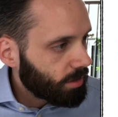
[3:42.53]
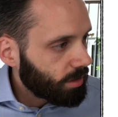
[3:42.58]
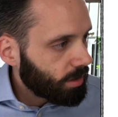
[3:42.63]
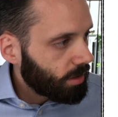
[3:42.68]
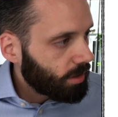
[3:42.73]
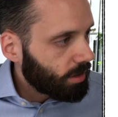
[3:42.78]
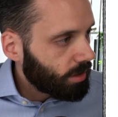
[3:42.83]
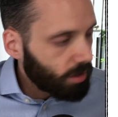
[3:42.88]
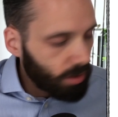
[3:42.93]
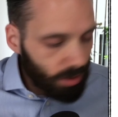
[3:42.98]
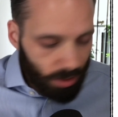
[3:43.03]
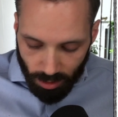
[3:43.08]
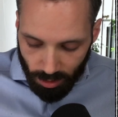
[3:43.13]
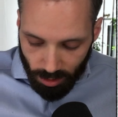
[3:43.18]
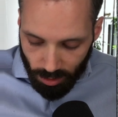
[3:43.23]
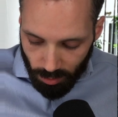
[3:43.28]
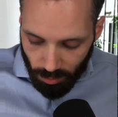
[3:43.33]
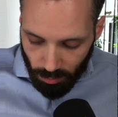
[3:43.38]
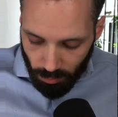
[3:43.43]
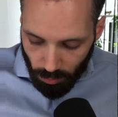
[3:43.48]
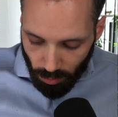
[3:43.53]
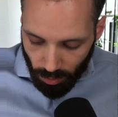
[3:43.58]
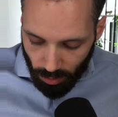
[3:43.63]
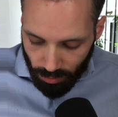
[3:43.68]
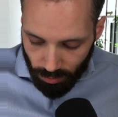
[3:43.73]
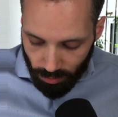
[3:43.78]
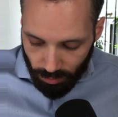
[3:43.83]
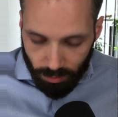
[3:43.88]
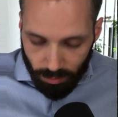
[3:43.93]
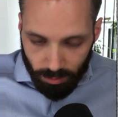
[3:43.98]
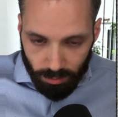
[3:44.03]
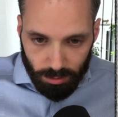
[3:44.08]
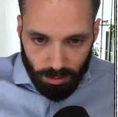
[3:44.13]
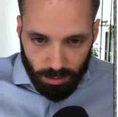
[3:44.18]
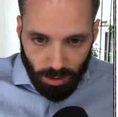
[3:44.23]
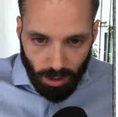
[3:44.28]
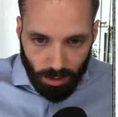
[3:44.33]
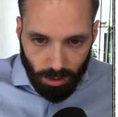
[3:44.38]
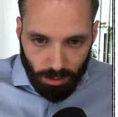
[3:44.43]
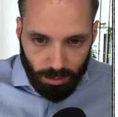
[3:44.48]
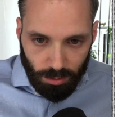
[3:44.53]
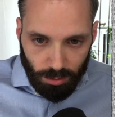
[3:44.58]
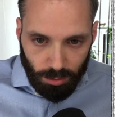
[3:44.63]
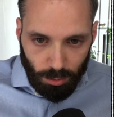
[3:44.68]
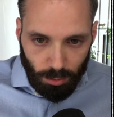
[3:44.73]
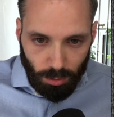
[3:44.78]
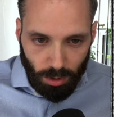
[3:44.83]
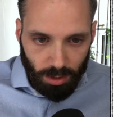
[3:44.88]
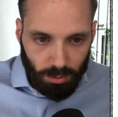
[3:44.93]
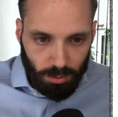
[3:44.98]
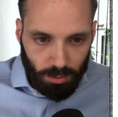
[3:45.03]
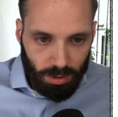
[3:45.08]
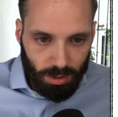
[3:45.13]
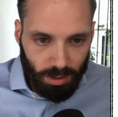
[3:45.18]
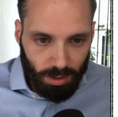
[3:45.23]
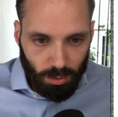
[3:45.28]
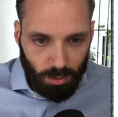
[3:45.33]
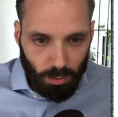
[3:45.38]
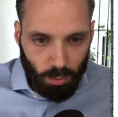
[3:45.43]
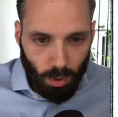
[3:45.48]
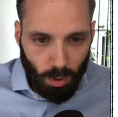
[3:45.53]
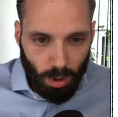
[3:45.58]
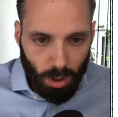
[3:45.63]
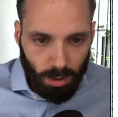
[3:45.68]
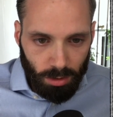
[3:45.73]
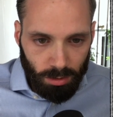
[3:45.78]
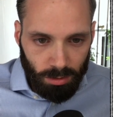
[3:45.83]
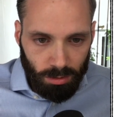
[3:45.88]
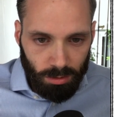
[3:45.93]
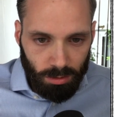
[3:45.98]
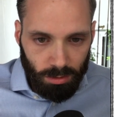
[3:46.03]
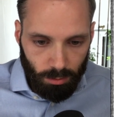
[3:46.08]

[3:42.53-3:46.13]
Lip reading: 1,201.